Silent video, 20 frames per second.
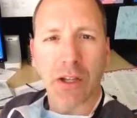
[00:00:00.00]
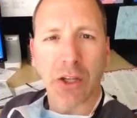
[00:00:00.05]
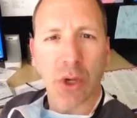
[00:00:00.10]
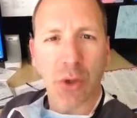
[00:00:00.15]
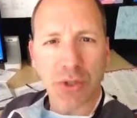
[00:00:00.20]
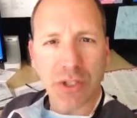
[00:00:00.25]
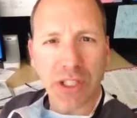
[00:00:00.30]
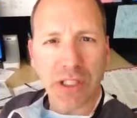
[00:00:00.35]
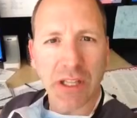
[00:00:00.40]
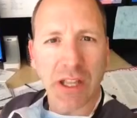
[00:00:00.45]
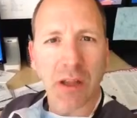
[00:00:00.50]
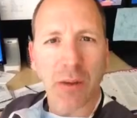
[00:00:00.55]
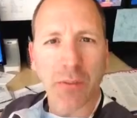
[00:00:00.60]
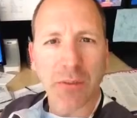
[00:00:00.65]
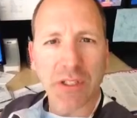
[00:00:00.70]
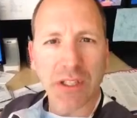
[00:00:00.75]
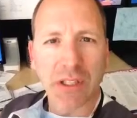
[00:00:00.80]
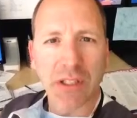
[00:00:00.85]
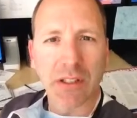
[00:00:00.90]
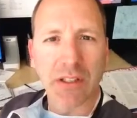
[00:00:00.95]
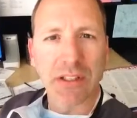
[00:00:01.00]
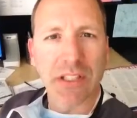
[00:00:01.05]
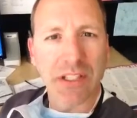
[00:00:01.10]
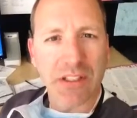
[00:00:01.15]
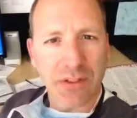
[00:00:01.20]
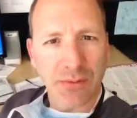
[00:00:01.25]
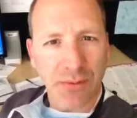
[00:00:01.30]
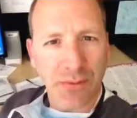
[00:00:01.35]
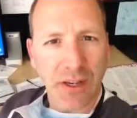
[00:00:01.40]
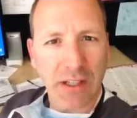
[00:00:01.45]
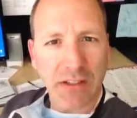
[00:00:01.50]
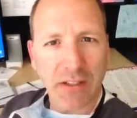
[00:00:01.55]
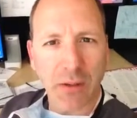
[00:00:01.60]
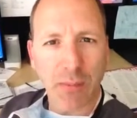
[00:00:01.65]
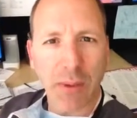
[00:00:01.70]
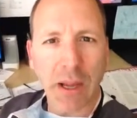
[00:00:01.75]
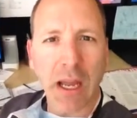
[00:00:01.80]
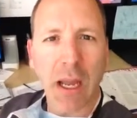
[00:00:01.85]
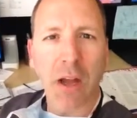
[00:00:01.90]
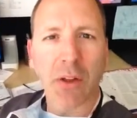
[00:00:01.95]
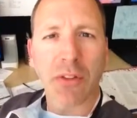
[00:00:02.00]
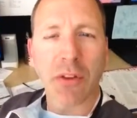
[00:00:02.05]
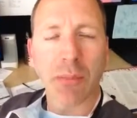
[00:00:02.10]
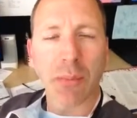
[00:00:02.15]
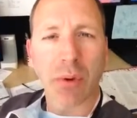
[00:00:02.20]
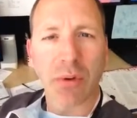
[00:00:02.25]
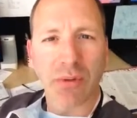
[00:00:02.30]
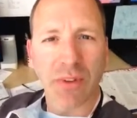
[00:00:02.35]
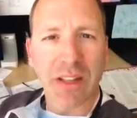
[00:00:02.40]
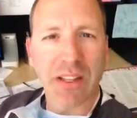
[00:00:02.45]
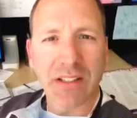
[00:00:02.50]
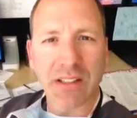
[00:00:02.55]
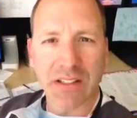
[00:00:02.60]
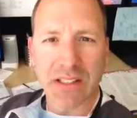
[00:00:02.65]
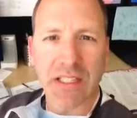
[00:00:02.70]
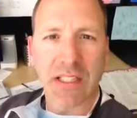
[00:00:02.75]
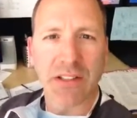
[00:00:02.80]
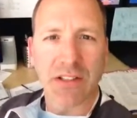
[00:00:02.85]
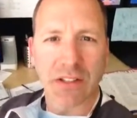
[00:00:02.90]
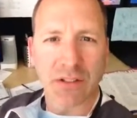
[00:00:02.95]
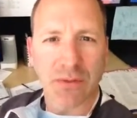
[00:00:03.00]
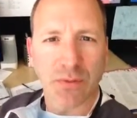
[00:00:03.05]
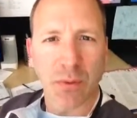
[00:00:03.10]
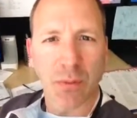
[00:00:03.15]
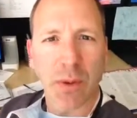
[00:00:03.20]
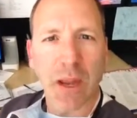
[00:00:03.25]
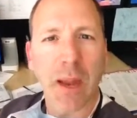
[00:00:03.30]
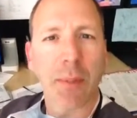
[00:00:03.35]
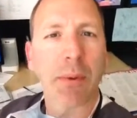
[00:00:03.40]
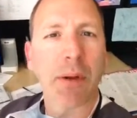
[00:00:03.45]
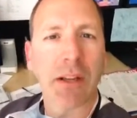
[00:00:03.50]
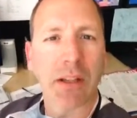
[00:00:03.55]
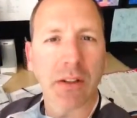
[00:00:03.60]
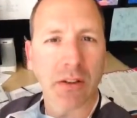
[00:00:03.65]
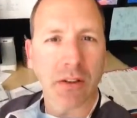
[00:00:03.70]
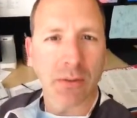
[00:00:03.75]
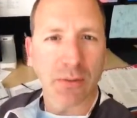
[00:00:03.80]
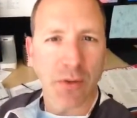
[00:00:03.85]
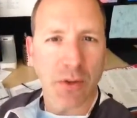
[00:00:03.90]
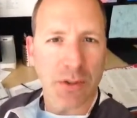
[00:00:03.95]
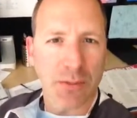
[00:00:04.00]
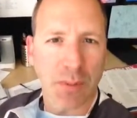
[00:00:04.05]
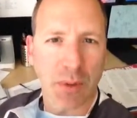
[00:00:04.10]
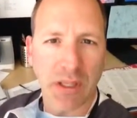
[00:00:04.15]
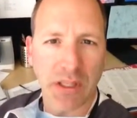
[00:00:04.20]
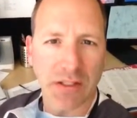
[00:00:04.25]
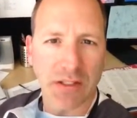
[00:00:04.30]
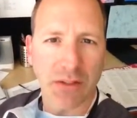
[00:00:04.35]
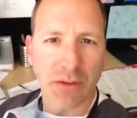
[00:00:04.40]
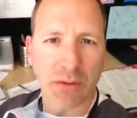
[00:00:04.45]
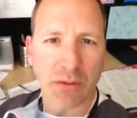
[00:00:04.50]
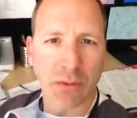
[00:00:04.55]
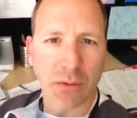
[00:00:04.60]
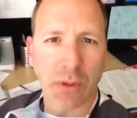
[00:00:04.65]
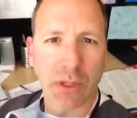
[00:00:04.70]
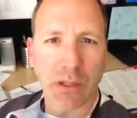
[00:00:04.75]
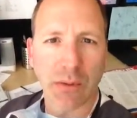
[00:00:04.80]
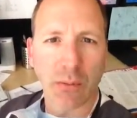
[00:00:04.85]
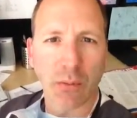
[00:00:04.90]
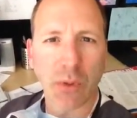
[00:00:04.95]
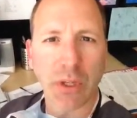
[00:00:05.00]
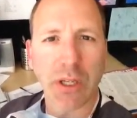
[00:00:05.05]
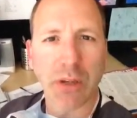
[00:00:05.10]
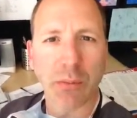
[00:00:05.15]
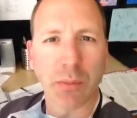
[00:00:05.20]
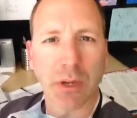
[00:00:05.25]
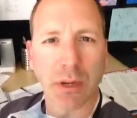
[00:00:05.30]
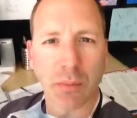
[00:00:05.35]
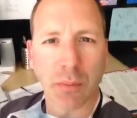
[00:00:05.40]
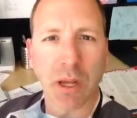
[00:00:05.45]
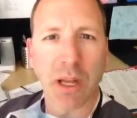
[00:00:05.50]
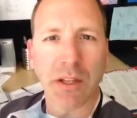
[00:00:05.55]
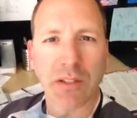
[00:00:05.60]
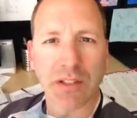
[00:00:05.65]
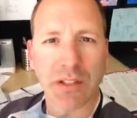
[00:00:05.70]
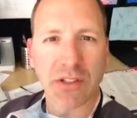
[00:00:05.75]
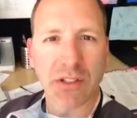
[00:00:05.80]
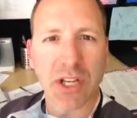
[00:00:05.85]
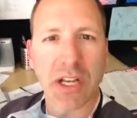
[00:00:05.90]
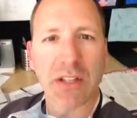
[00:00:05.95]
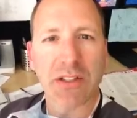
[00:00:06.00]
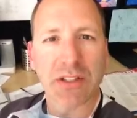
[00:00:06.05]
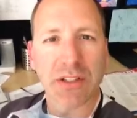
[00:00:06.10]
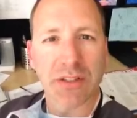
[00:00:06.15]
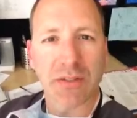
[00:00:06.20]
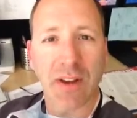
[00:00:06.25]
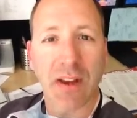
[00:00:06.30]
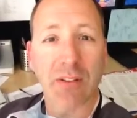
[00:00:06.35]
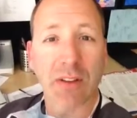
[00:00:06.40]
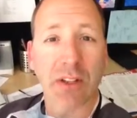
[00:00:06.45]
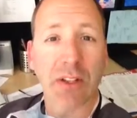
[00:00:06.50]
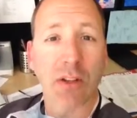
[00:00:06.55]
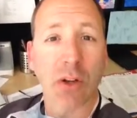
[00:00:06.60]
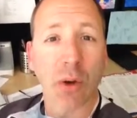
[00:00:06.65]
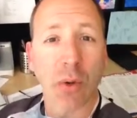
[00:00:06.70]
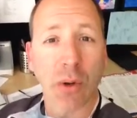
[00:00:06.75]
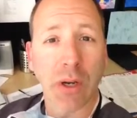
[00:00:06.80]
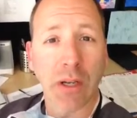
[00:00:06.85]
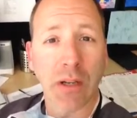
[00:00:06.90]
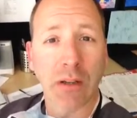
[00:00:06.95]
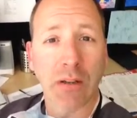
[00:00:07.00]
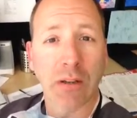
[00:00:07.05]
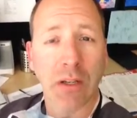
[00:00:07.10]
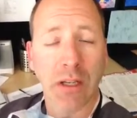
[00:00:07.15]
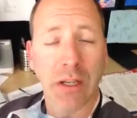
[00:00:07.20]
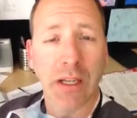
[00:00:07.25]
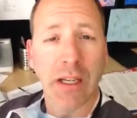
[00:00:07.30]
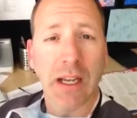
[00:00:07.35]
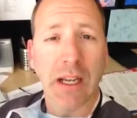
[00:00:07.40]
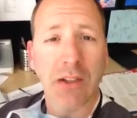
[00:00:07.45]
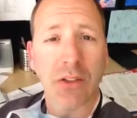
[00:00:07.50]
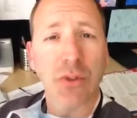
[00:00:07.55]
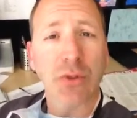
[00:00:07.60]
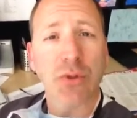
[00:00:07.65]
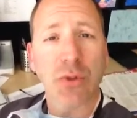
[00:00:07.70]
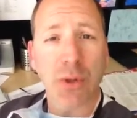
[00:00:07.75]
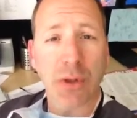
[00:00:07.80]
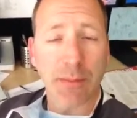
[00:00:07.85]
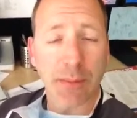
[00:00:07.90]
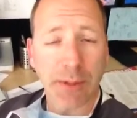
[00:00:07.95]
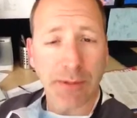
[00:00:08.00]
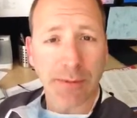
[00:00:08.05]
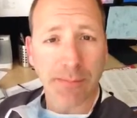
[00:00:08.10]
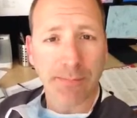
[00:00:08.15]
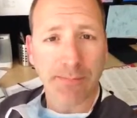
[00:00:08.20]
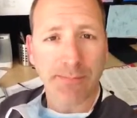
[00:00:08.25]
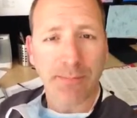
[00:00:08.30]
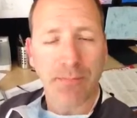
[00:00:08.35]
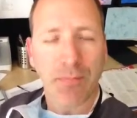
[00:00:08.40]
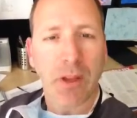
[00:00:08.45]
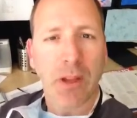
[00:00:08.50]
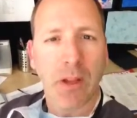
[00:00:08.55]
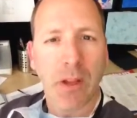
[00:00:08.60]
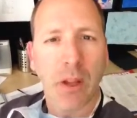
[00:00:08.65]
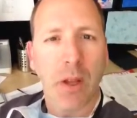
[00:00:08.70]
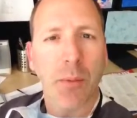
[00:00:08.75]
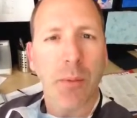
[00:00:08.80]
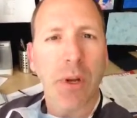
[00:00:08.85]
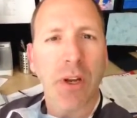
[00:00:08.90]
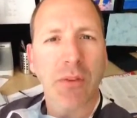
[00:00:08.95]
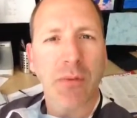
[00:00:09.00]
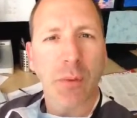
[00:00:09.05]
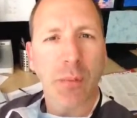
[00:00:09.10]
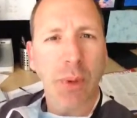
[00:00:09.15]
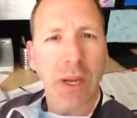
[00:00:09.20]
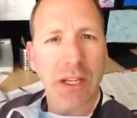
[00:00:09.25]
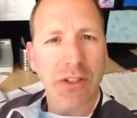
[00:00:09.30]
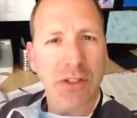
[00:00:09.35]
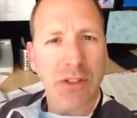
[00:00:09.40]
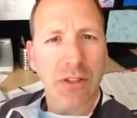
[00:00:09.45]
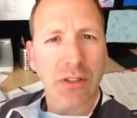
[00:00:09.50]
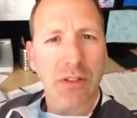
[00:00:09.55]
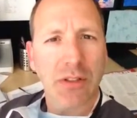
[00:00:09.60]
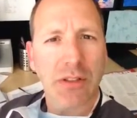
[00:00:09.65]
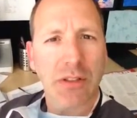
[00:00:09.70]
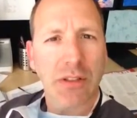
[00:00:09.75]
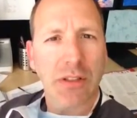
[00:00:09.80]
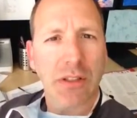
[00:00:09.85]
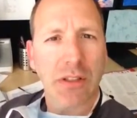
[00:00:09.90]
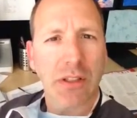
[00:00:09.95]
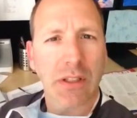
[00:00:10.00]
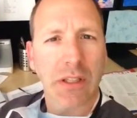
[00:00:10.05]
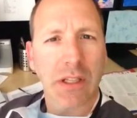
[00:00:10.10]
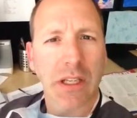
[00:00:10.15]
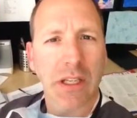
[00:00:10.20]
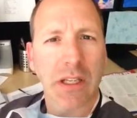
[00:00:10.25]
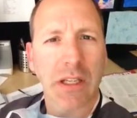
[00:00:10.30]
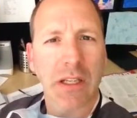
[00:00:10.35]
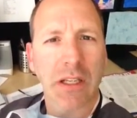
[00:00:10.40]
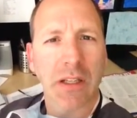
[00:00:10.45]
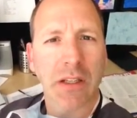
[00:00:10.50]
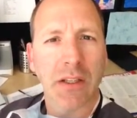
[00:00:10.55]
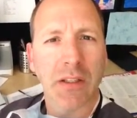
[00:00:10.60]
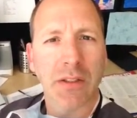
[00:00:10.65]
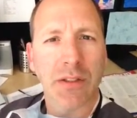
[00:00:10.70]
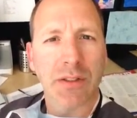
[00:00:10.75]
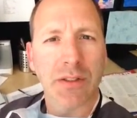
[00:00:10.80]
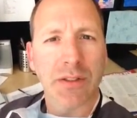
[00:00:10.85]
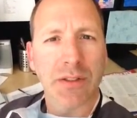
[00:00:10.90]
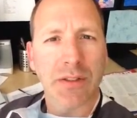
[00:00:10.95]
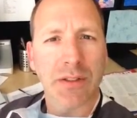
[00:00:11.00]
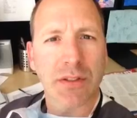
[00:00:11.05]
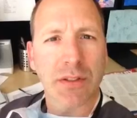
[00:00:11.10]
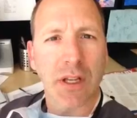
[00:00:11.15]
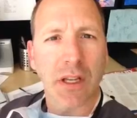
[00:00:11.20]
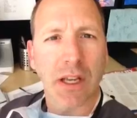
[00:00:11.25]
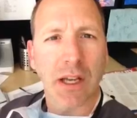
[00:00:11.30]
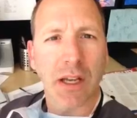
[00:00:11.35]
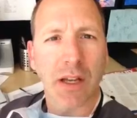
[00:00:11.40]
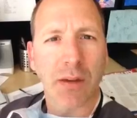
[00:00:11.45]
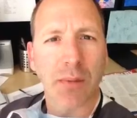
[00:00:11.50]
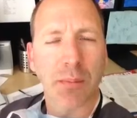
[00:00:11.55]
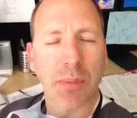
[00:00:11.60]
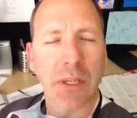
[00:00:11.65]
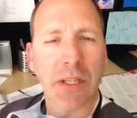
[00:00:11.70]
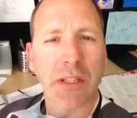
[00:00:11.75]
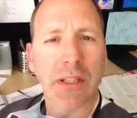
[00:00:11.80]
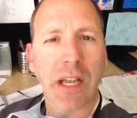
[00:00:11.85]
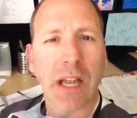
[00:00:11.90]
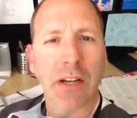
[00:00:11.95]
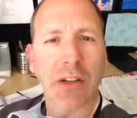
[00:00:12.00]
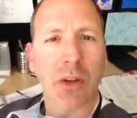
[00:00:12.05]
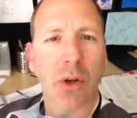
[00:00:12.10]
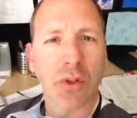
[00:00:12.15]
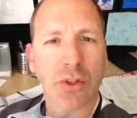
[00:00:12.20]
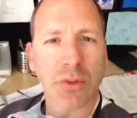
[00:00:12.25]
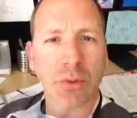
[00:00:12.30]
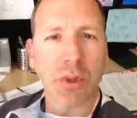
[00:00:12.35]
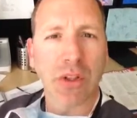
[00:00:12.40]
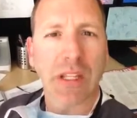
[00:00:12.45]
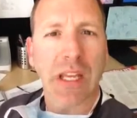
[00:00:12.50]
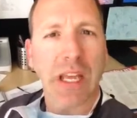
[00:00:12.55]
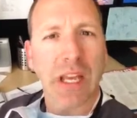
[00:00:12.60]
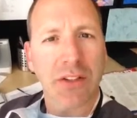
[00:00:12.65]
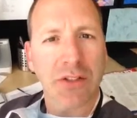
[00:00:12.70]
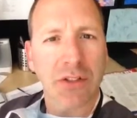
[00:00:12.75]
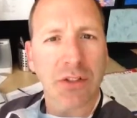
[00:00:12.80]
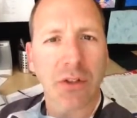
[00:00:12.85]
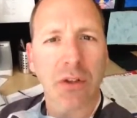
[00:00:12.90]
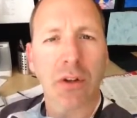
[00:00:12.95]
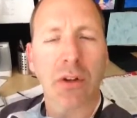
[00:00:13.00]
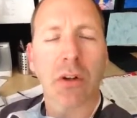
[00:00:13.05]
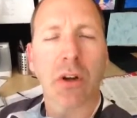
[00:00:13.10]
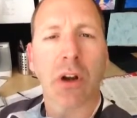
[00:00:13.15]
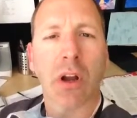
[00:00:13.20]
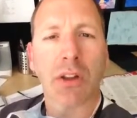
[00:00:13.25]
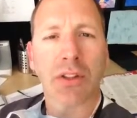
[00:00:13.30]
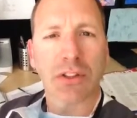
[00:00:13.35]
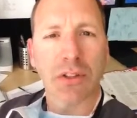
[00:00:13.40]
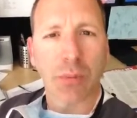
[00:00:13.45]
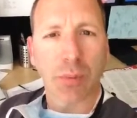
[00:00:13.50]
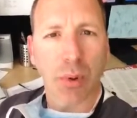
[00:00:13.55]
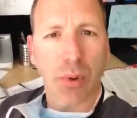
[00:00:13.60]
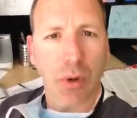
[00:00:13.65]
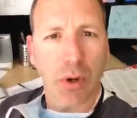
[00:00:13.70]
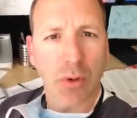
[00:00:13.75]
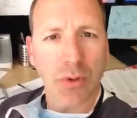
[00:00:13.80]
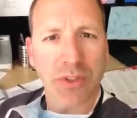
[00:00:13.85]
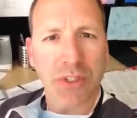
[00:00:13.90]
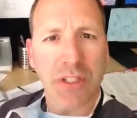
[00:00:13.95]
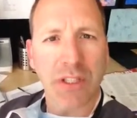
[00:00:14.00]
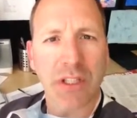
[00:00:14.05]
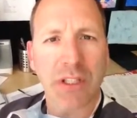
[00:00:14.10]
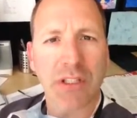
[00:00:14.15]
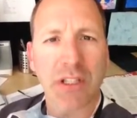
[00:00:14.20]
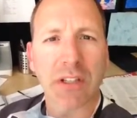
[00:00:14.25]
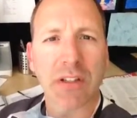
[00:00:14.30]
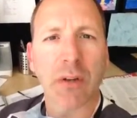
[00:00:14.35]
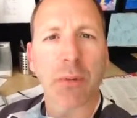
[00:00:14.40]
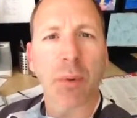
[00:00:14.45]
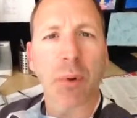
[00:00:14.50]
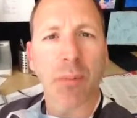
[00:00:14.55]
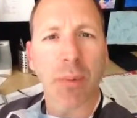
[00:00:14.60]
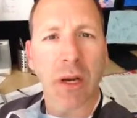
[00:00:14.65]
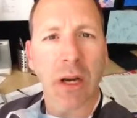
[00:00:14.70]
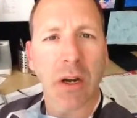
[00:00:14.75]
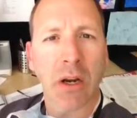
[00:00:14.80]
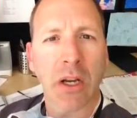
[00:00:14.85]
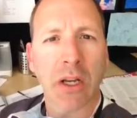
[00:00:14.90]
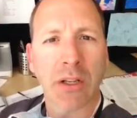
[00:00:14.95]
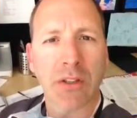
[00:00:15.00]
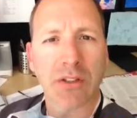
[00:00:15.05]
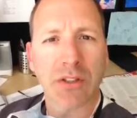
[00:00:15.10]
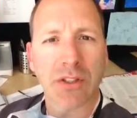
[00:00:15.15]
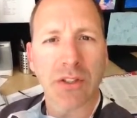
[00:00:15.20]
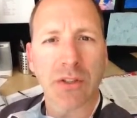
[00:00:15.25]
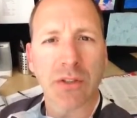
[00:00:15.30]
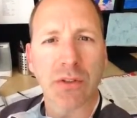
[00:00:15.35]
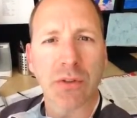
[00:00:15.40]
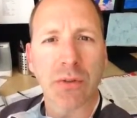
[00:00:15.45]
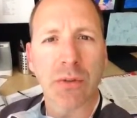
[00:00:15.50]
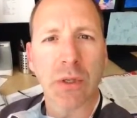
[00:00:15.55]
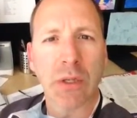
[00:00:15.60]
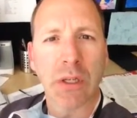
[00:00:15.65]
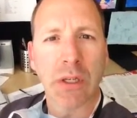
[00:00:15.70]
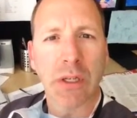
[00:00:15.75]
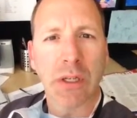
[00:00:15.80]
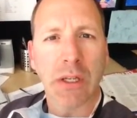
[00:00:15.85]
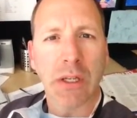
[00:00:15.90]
coaching them to disinfect their mouth and prevent diseases from happening in the first place, so we can minimize the chances of having to go in and do treatment. But if a patient is being diagnosed with cancer or osteoporosis and they're preparing to